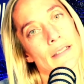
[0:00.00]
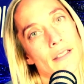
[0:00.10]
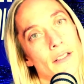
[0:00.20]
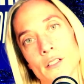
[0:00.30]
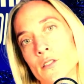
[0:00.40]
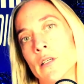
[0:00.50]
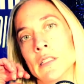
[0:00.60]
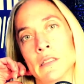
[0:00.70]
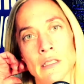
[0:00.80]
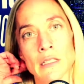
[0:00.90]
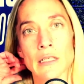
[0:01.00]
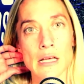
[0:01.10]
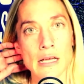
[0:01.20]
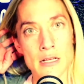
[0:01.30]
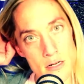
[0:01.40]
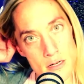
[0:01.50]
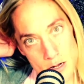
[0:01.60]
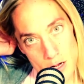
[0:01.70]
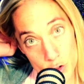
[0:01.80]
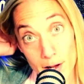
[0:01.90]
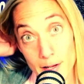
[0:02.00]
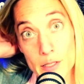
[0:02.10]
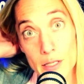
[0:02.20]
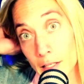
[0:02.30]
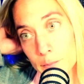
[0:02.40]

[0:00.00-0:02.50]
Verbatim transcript: You know, and address it